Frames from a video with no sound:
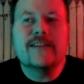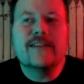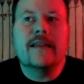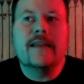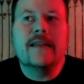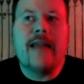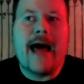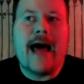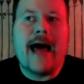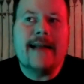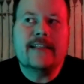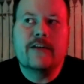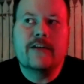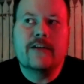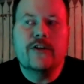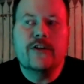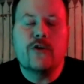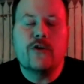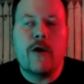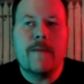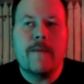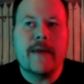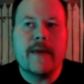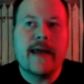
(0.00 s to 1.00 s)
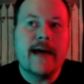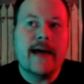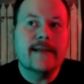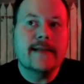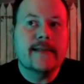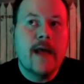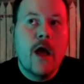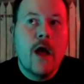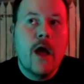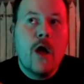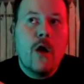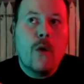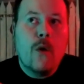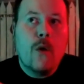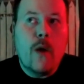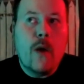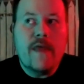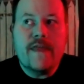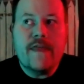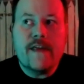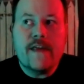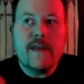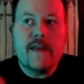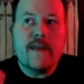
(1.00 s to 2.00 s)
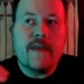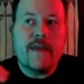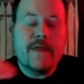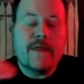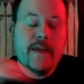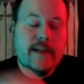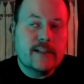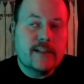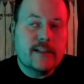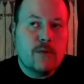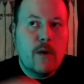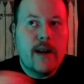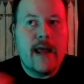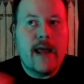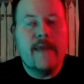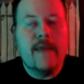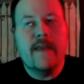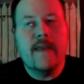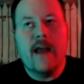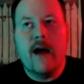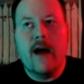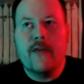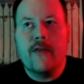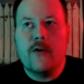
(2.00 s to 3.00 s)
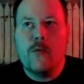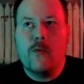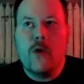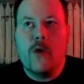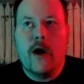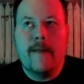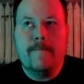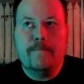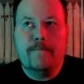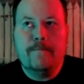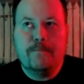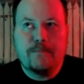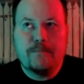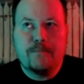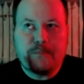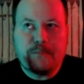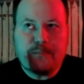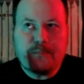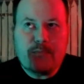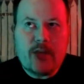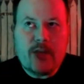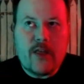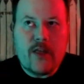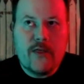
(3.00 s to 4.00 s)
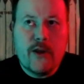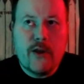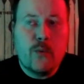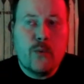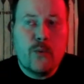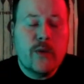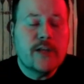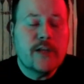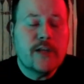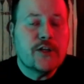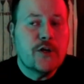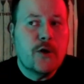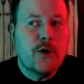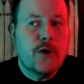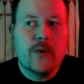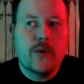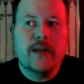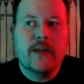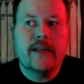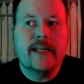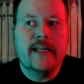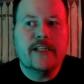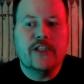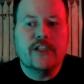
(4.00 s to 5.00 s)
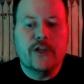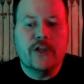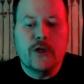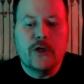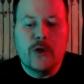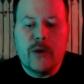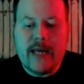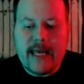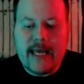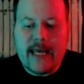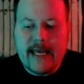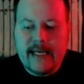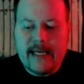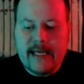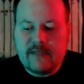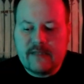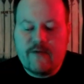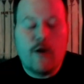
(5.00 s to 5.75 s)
a lot to enjoy because one thing that this one and the other one, the original, really do is